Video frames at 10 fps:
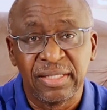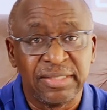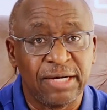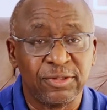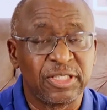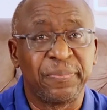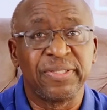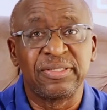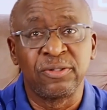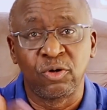that was the
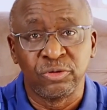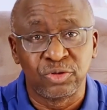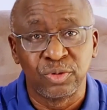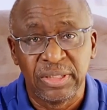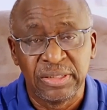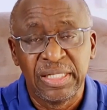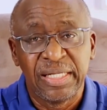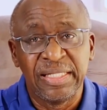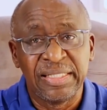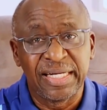person controlling
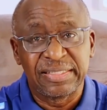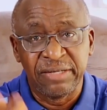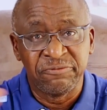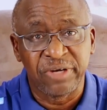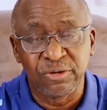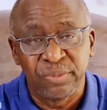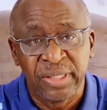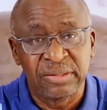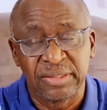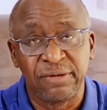in that
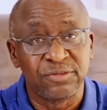environment that